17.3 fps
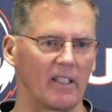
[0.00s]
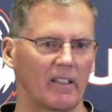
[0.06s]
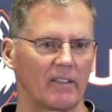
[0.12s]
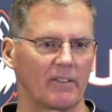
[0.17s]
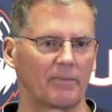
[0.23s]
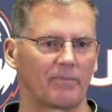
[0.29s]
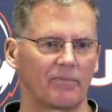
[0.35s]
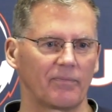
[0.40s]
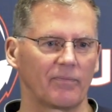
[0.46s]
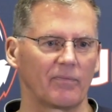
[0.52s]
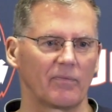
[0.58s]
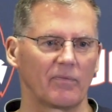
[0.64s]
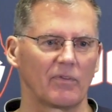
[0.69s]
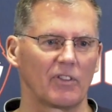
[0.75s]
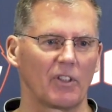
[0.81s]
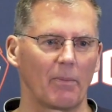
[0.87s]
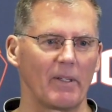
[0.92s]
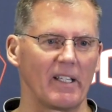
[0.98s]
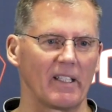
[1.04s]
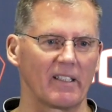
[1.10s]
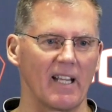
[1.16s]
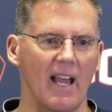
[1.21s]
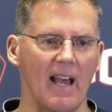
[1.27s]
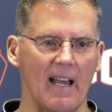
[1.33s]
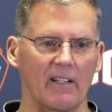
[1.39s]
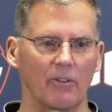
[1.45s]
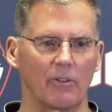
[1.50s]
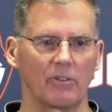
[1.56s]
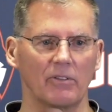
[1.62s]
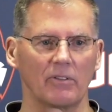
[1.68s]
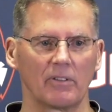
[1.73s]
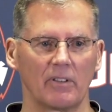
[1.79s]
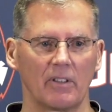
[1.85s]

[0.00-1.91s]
a tackle.